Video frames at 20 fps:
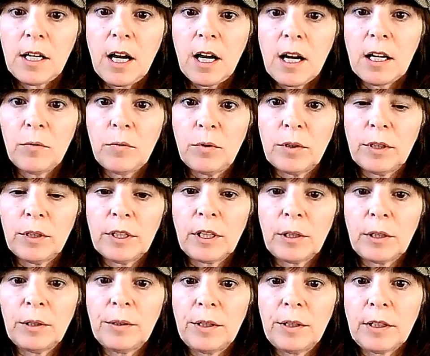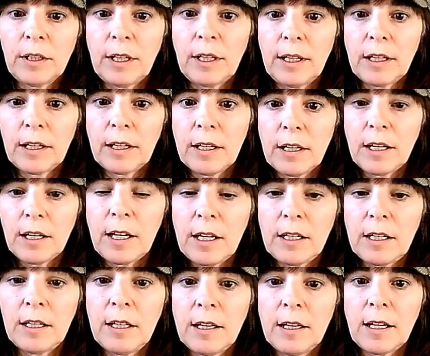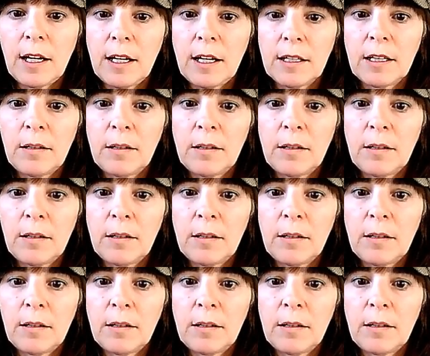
I will include the link. And in that,